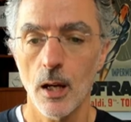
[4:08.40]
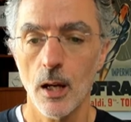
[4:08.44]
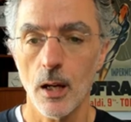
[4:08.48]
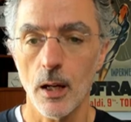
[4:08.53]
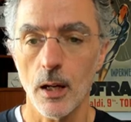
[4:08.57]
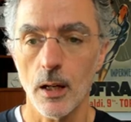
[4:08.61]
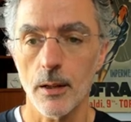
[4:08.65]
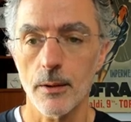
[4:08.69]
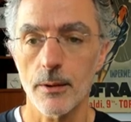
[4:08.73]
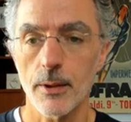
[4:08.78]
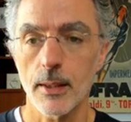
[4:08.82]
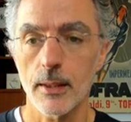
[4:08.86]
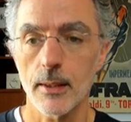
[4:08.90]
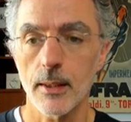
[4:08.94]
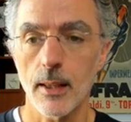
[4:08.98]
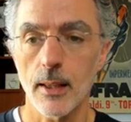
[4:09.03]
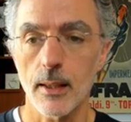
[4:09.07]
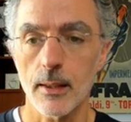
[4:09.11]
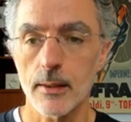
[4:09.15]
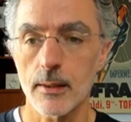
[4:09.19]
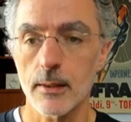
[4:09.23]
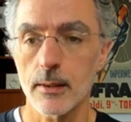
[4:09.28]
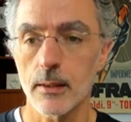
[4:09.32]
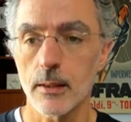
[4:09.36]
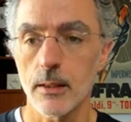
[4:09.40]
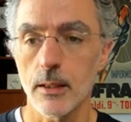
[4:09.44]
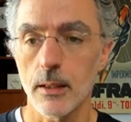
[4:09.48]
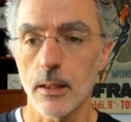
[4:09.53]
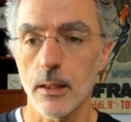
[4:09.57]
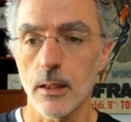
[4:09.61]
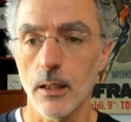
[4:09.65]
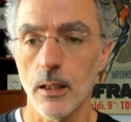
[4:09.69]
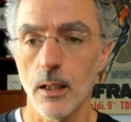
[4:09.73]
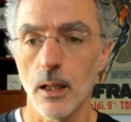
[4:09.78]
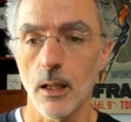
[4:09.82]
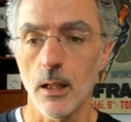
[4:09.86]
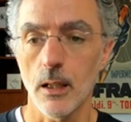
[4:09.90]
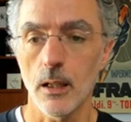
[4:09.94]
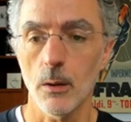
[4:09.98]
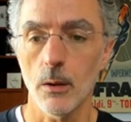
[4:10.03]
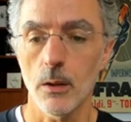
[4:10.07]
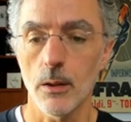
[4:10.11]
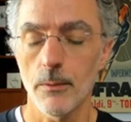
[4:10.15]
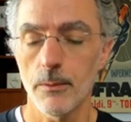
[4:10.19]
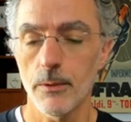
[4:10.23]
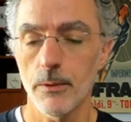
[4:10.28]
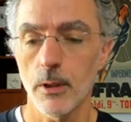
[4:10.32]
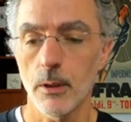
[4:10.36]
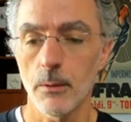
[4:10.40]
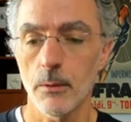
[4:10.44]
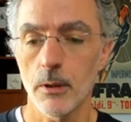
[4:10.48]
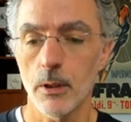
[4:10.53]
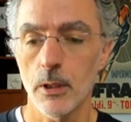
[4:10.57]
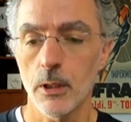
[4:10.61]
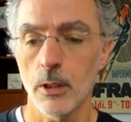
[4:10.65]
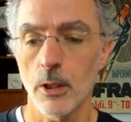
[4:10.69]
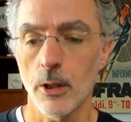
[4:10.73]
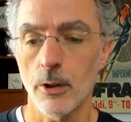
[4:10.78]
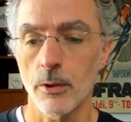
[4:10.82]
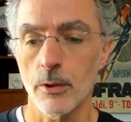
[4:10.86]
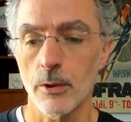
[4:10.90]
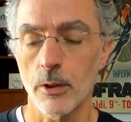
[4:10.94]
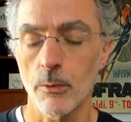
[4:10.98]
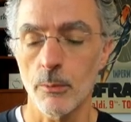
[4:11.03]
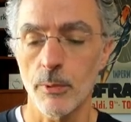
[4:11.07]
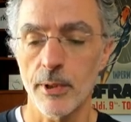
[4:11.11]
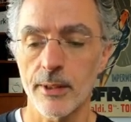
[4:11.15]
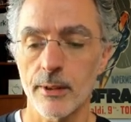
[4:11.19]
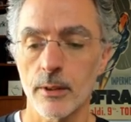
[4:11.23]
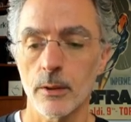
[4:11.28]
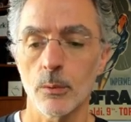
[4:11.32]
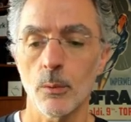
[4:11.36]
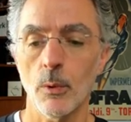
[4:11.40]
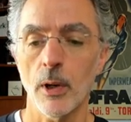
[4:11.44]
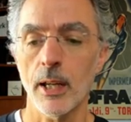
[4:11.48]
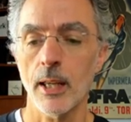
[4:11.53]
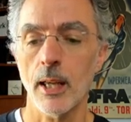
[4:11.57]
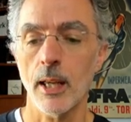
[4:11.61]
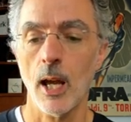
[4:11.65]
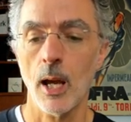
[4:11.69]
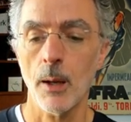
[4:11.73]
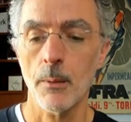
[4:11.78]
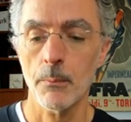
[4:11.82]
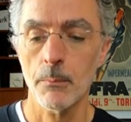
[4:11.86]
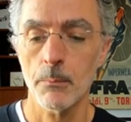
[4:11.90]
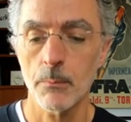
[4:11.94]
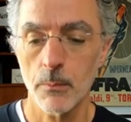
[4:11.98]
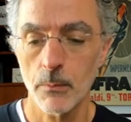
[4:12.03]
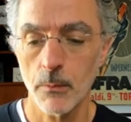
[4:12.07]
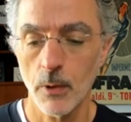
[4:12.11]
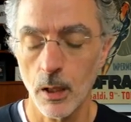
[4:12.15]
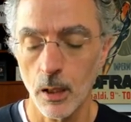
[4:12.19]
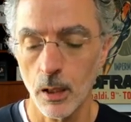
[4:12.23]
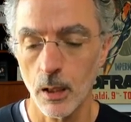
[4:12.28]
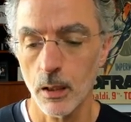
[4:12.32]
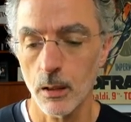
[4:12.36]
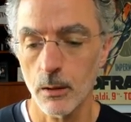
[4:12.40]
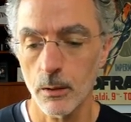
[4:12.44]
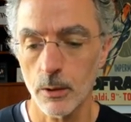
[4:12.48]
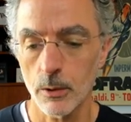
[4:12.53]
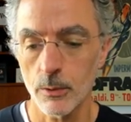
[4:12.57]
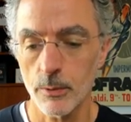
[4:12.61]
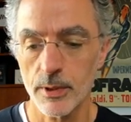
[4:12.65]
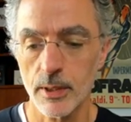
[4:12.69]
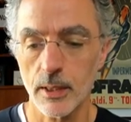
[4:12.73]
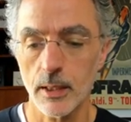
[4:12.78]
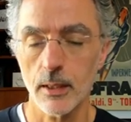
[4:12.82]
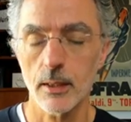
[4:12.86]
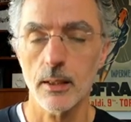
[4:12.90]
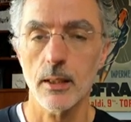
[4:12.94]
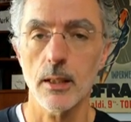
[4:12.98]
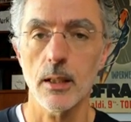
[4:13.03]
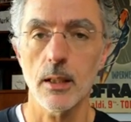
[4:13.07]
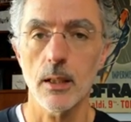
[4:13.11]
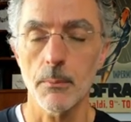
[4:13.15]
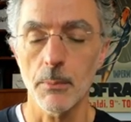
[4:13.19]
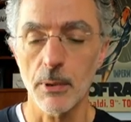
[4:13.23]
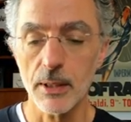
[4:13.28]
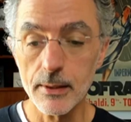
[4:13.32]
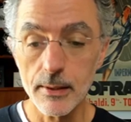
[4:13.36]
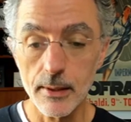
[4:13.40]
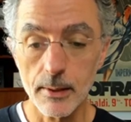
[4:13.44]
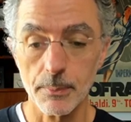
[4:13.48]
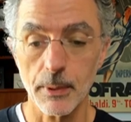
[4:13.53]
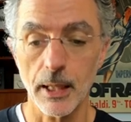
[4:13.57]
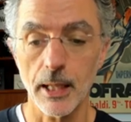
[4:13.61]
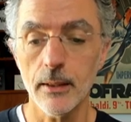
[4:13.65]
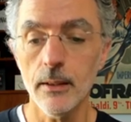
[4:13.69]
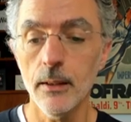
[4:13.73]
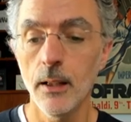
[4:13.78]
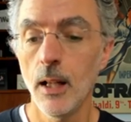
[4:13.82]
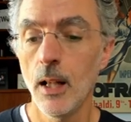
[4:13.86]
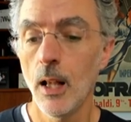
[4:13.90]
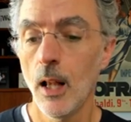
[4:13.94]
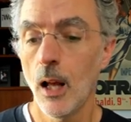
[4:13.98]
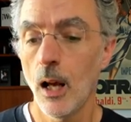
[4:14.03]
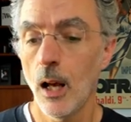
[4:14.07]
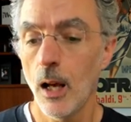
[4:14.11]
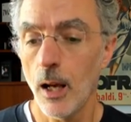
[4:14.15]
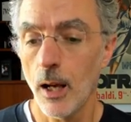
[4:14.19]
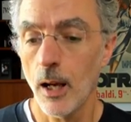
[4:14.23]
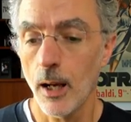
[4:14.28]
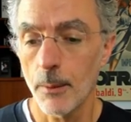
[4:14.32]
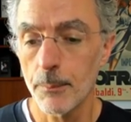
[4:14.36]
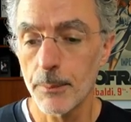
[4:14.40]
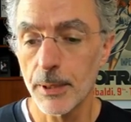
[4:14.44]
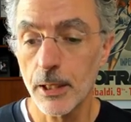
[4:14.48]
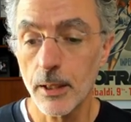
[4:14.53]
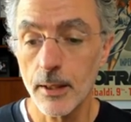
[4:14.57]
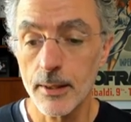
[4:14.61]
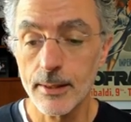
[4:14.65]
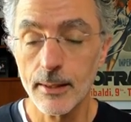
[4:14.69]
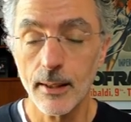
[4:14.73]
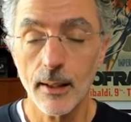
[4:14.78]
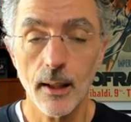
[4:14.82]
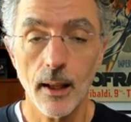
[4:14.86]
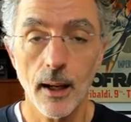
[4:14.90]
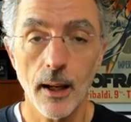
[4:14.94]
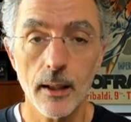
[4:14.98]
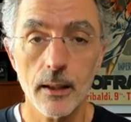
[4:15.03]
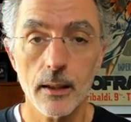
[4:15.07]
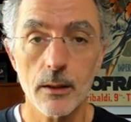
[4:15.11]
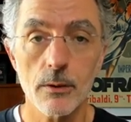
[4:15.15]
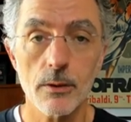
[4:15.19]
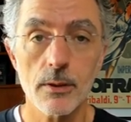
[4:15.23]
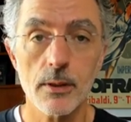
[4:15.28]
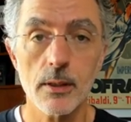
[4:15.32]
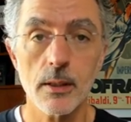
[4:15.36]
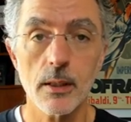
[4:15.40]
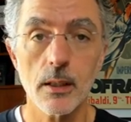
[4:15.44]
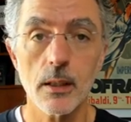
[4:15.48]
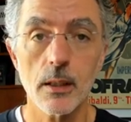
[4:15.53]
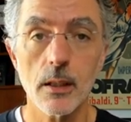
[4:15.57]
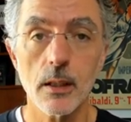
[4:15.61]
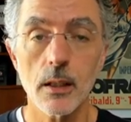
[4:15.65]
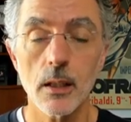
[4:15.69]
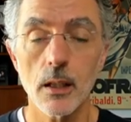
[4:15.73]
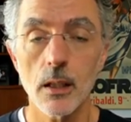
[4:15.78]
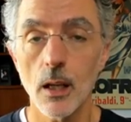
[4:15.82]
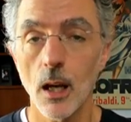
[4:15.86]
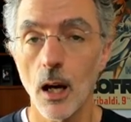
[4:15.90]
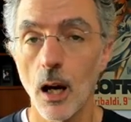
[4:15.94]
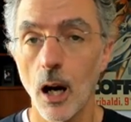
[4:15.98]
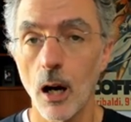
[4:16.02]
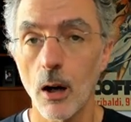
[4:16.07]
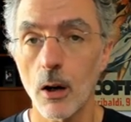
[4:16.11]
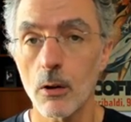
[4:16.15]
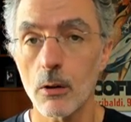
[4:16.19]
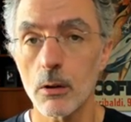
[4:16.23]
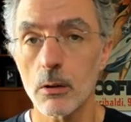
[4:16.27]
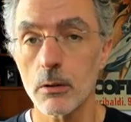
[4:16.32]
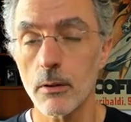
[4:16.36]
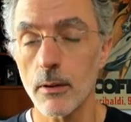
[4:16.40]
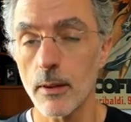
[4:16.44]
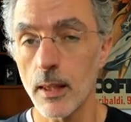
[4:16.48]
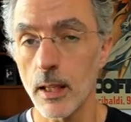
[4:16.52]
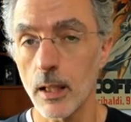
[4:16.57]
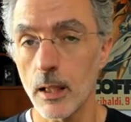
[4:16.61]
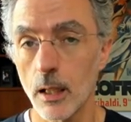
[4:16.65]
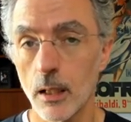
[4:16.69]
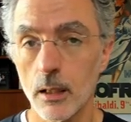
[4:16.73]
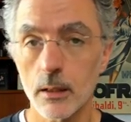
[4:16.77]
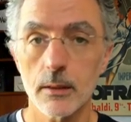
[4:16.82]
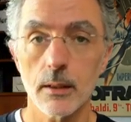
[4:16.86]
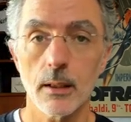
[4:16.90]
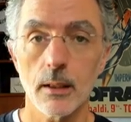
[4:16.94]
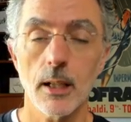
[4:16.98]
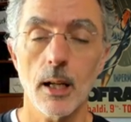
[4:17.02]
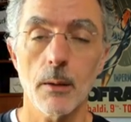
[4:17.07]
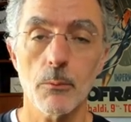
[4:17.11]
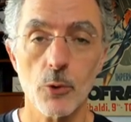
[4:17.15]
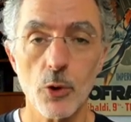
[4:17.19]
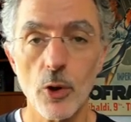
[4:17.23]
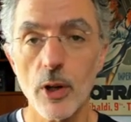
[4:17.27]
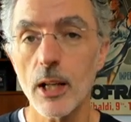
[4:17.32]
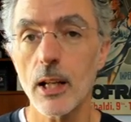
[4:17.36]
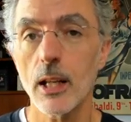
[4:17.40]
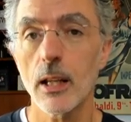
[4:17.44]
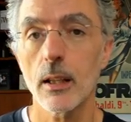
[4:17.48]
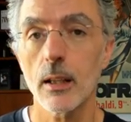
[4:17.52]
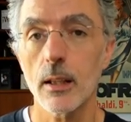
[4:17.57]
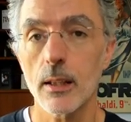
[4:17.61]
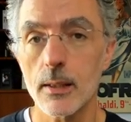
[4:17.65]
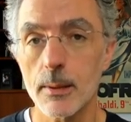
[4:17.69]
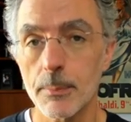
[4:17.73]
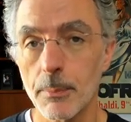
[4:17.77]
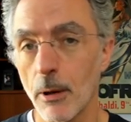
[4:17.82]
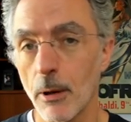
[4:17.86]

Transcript: Um, that's the, uh, the, the other reason why I'm uh, using the business plan uh, because I like to see how the content I'm creating is